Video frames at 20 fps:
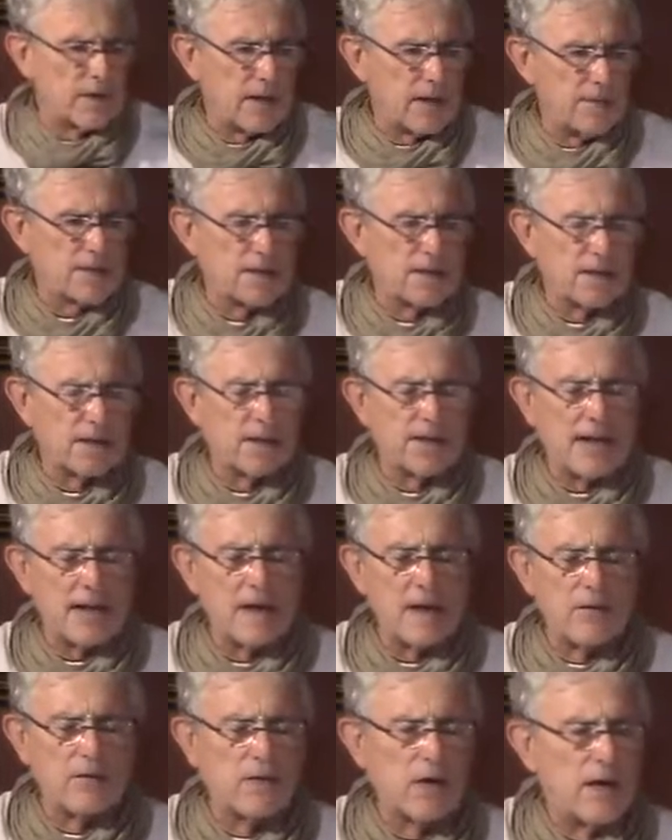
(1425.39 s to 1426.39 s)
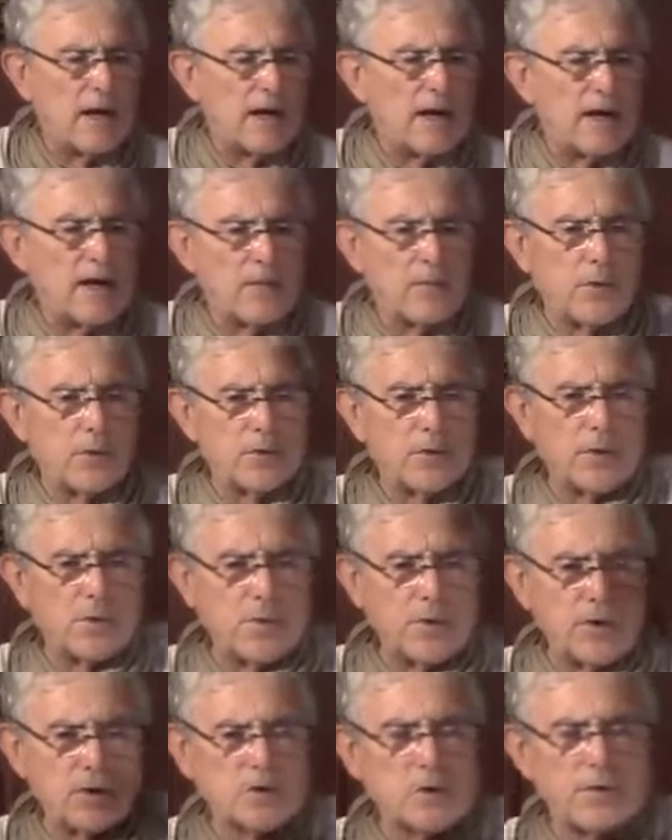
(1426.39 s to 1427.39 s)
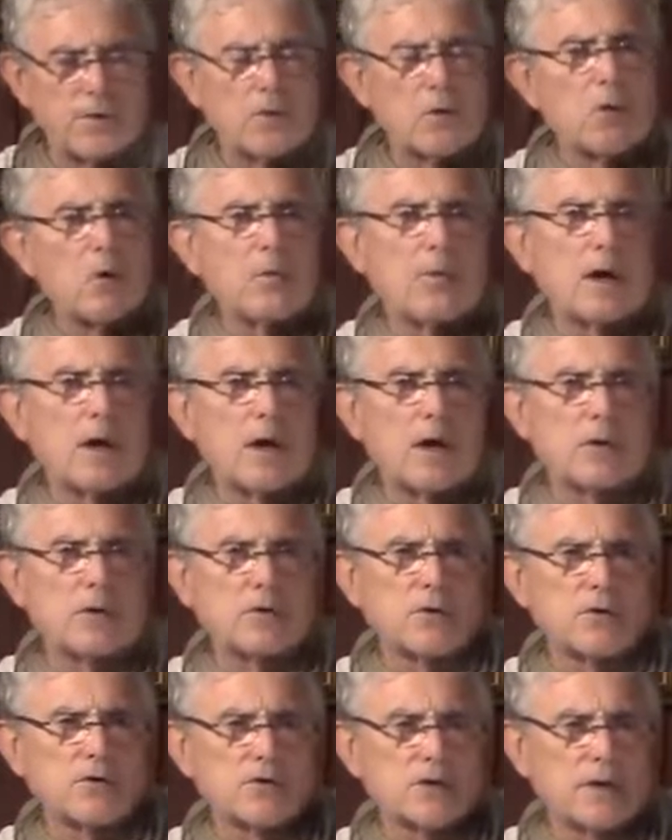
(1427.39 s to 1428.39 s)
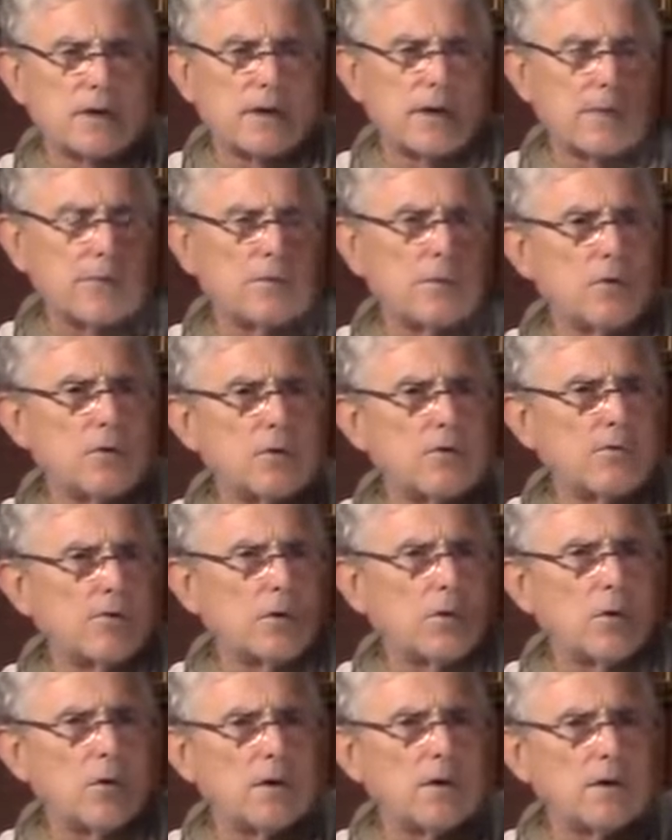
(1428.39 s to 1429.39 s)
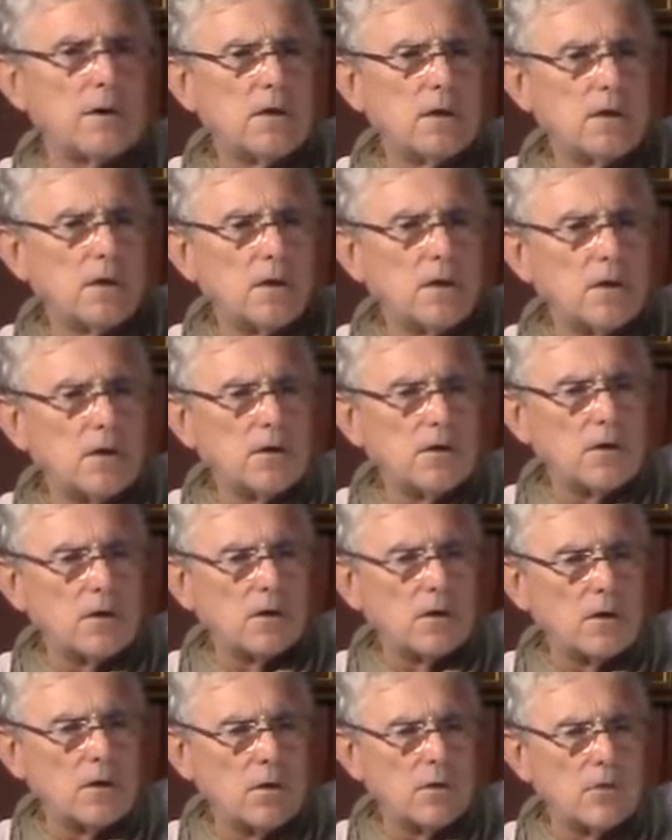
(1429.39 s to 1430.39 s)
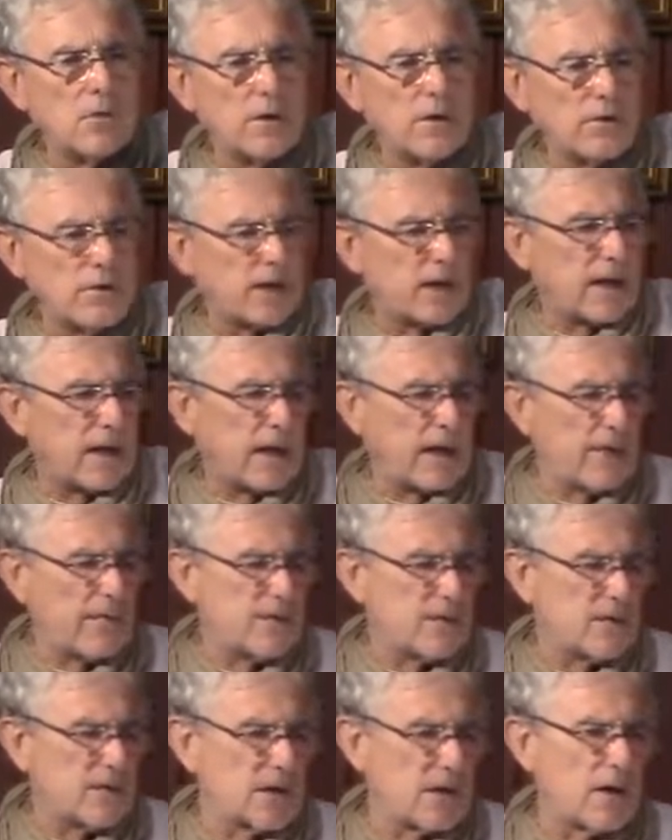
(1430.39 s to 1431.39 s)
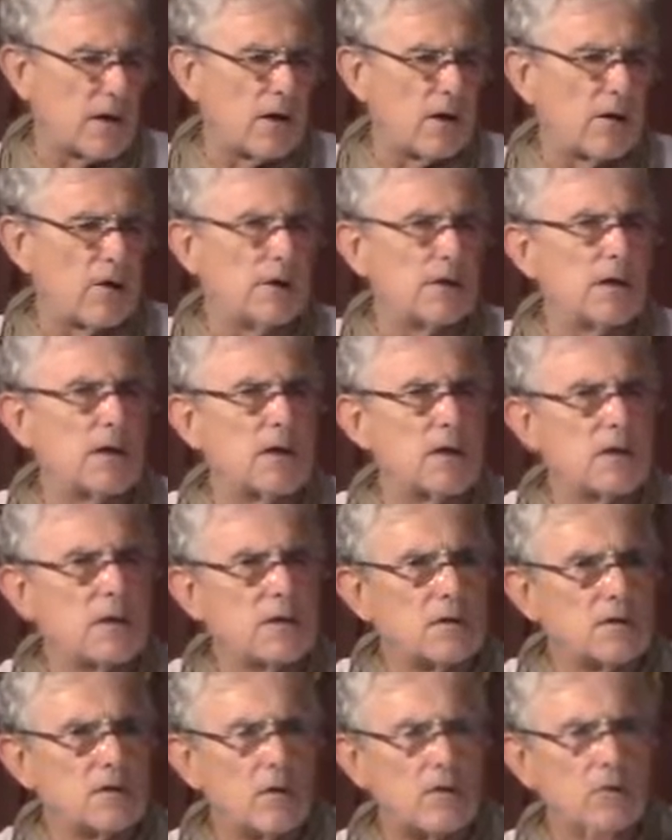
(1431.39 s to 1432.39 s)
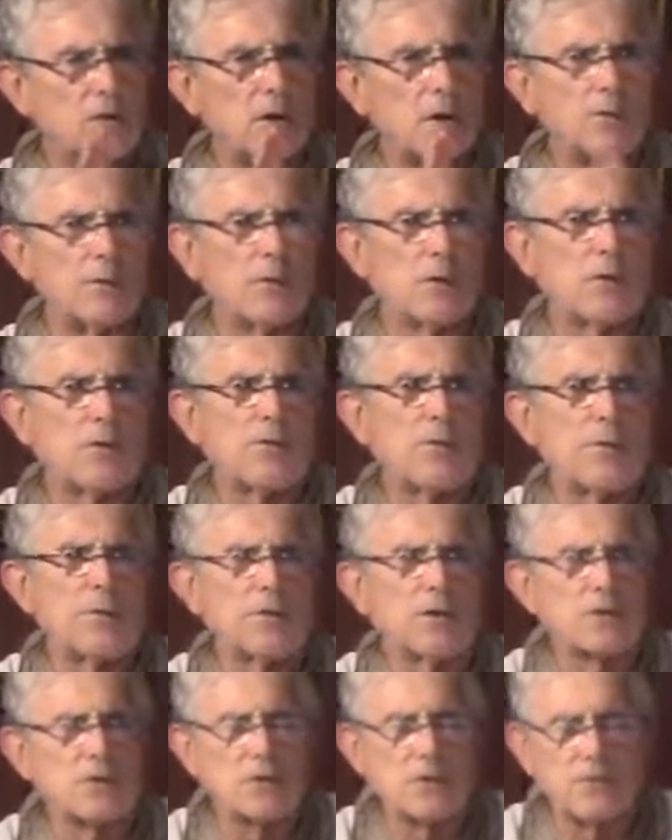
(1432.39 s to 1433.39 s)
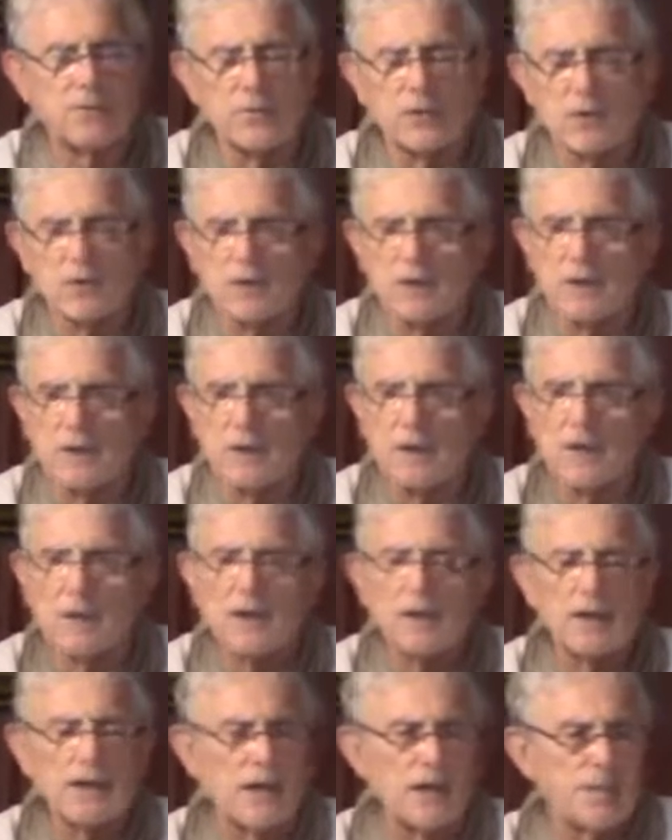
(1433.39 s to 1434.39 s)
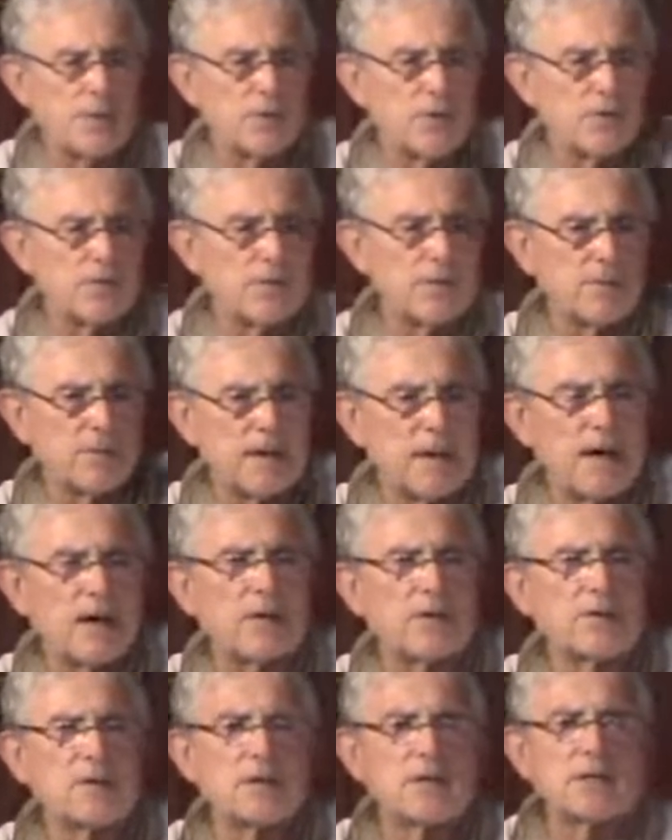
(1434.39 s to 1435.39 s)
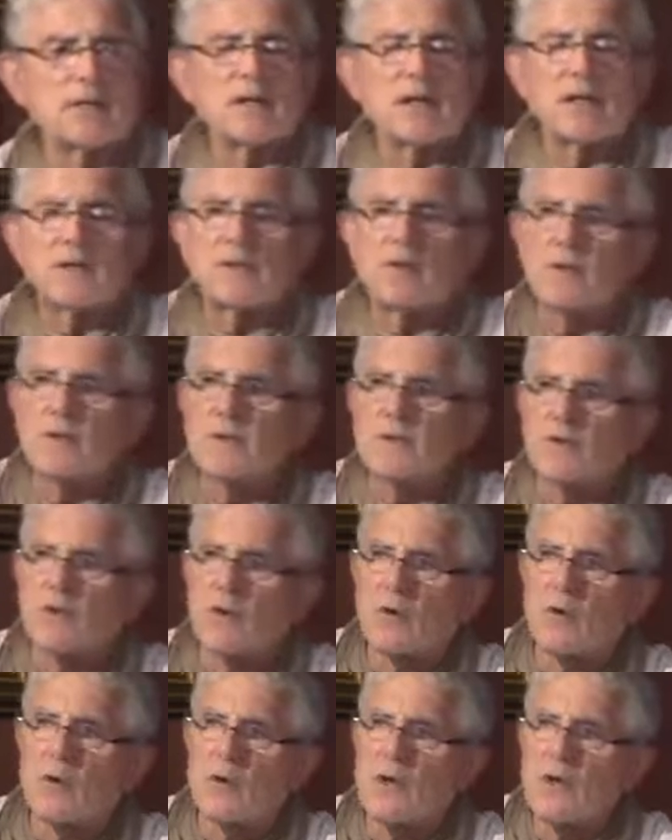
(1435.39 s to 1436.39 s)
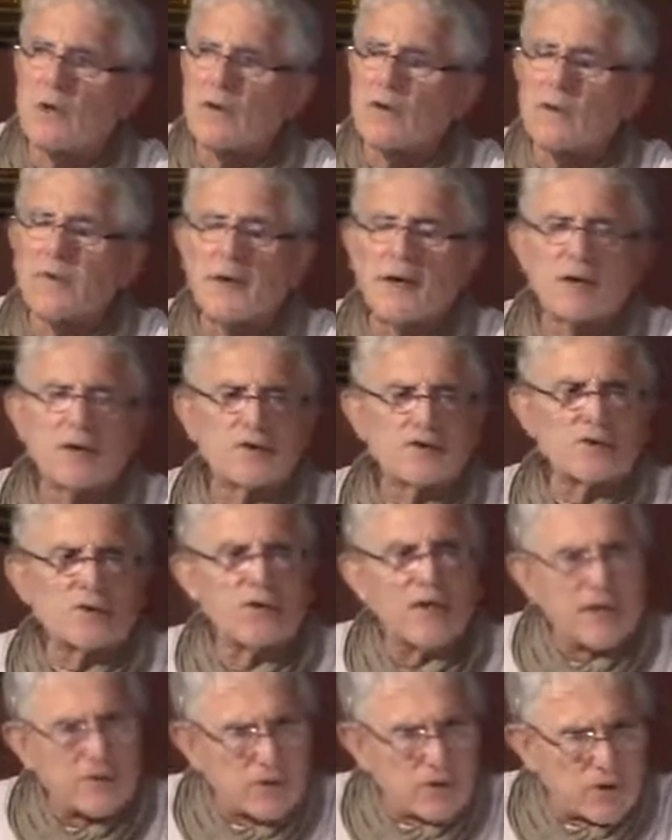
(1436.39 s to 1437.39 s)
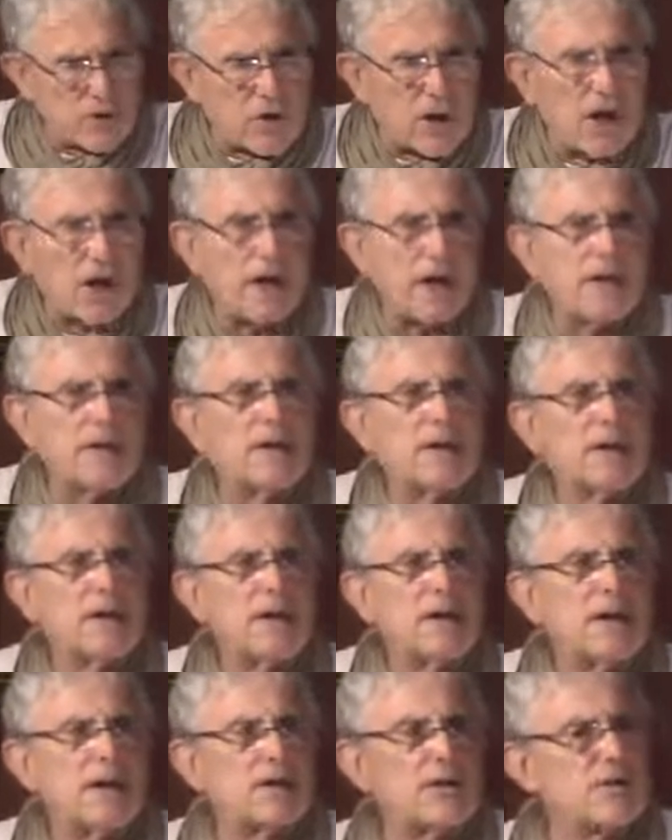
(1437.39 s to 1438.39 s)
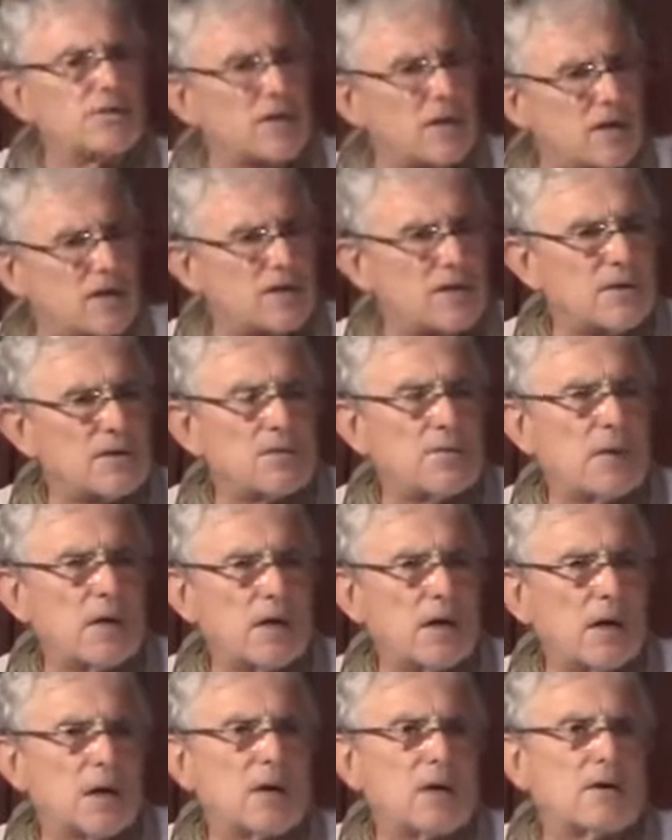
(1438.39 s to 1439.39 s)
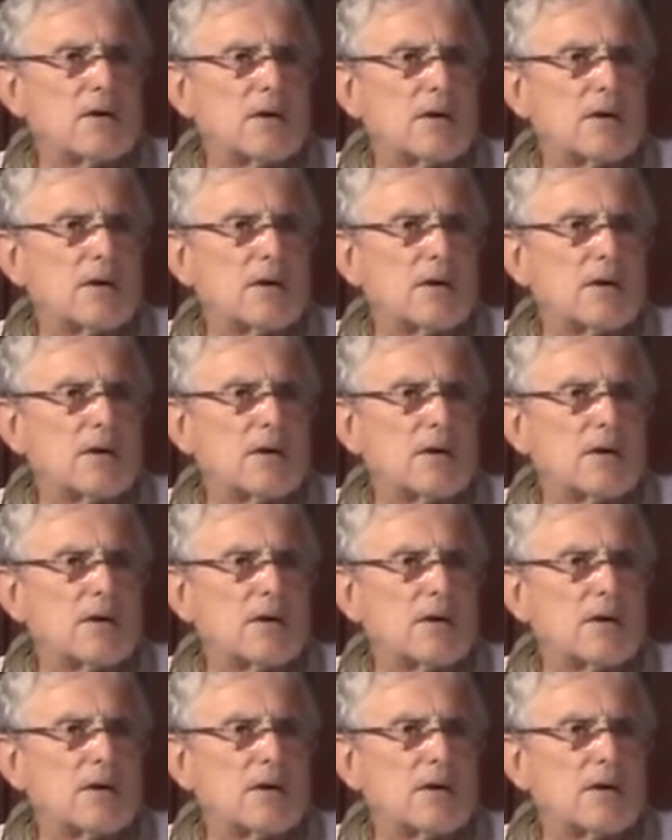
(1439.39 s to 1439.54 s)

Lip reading: came to sit down, and he put a picture of Gopal Krishna, that beautiful one, you know, where the calf is there, you know, really beautiful picture of Krishna. And he puts him down, sits next to him. And so the man goes, so that's your God? He goes, yes, that's my God.